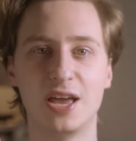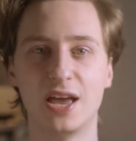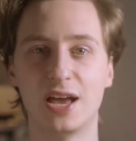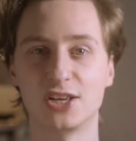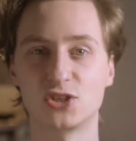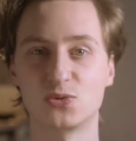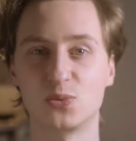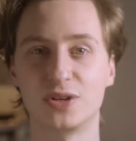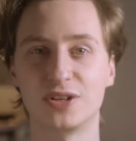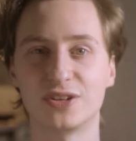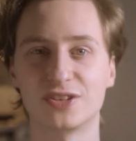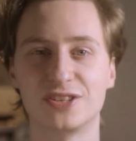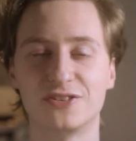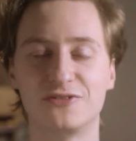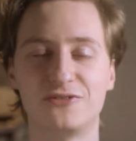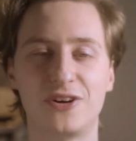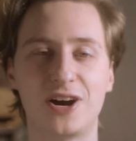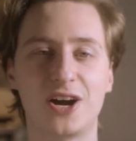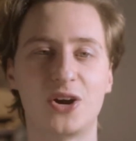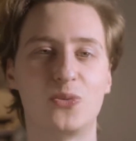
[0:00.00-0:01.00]
as well as the
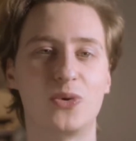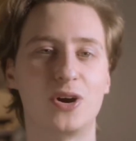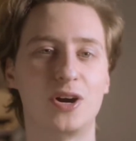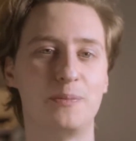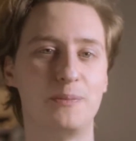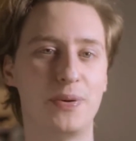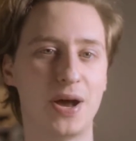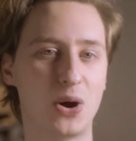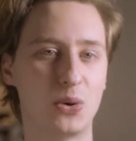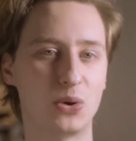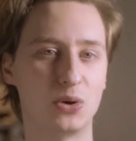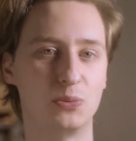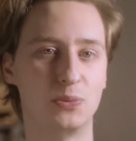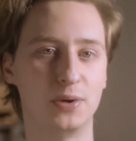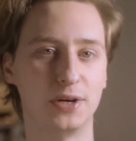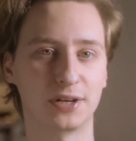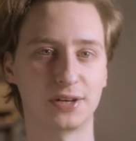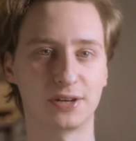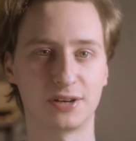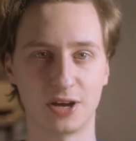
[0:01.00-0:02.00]
FireWire power
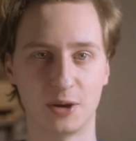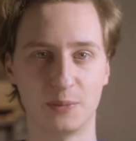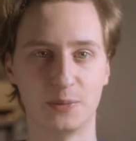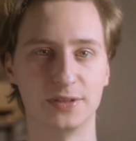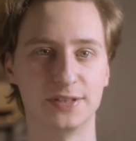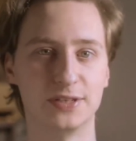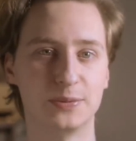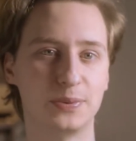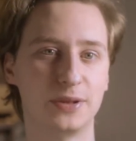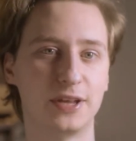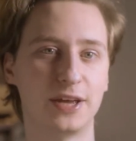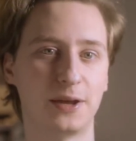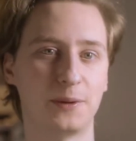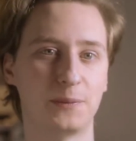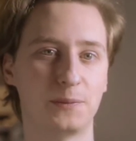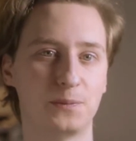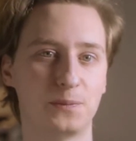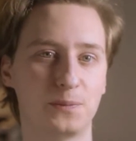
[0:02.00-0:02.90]
brick come into play.